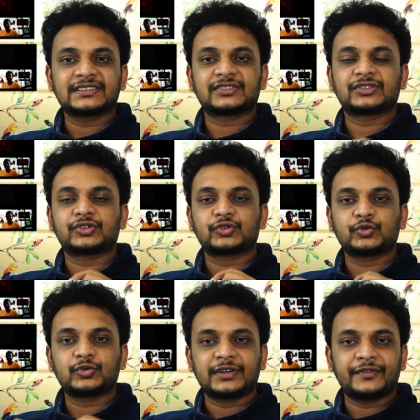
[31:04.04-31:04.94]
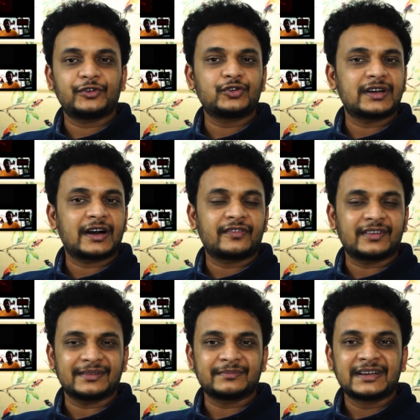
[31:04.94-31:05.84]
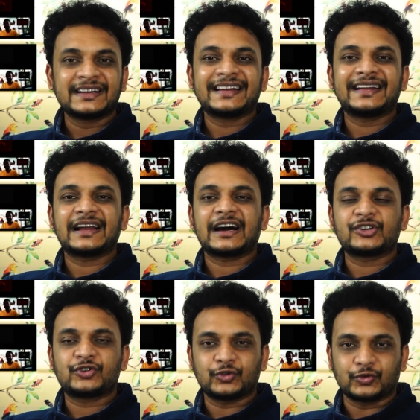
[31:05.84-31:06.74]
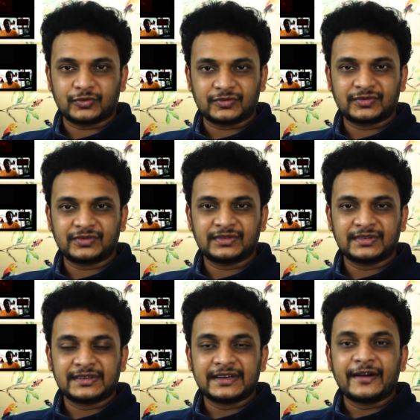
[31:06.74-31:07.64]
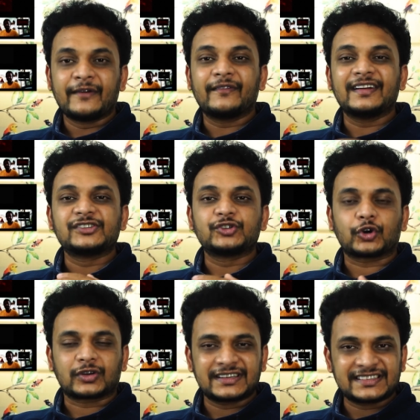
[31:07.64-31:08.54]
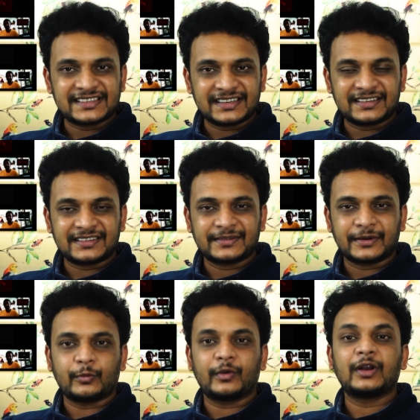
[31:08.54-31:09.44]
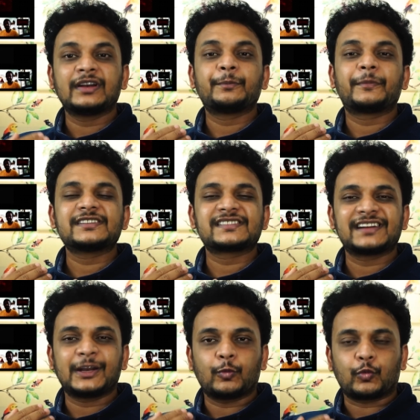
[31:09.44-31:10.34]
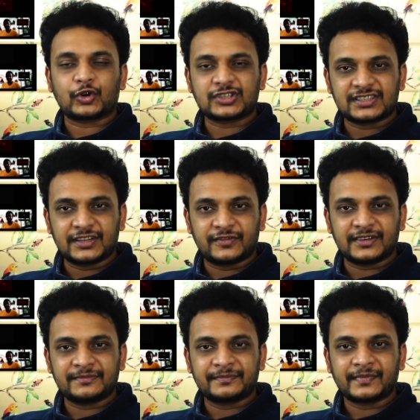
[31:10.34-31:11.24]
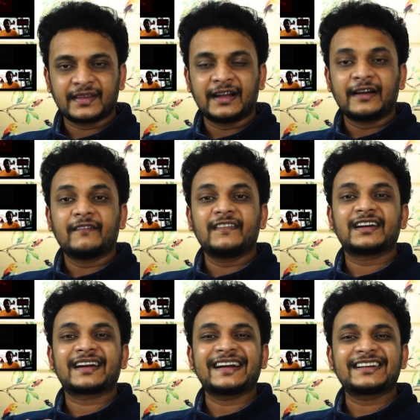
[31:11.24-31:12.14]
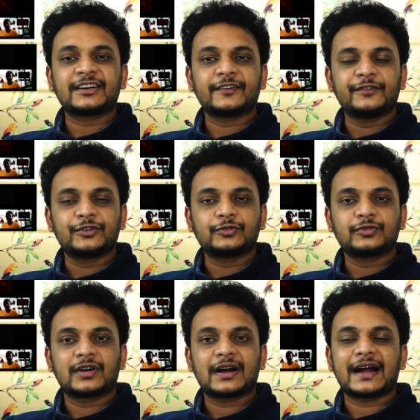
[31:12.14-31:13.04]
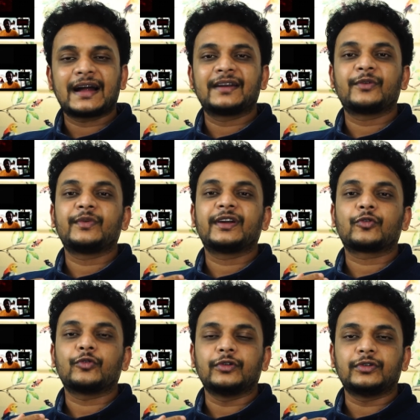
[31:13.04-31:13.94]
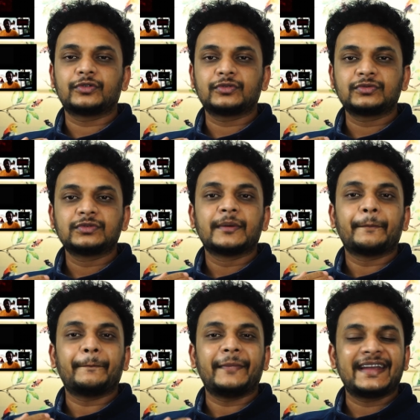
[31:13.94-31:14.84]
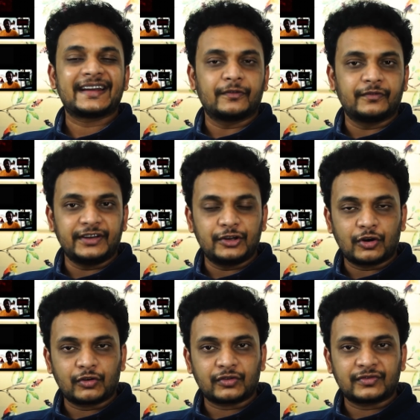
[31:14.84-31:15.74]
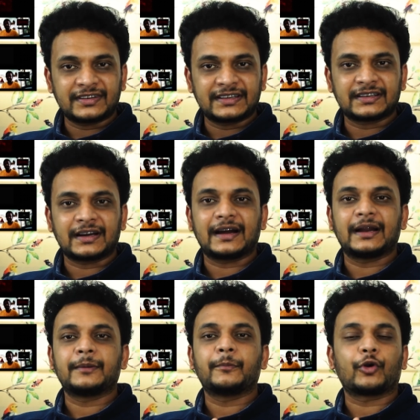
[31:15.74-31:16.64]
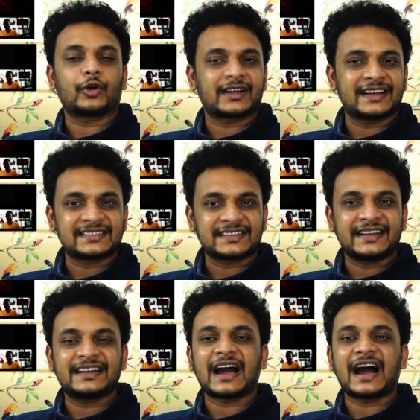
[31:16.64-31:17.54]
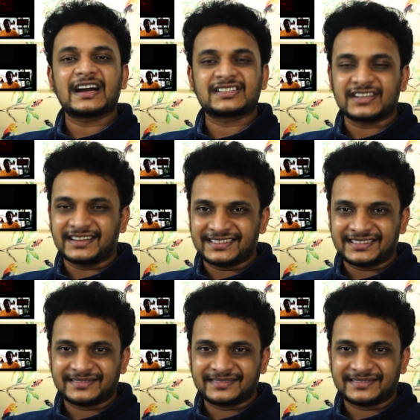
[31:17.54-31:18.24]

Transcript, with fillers: us to review your film in our show. We'll shortlist it, we'll personally watch the film, we'll write a review, and we are going to make a video out of it and broadcast in our channel.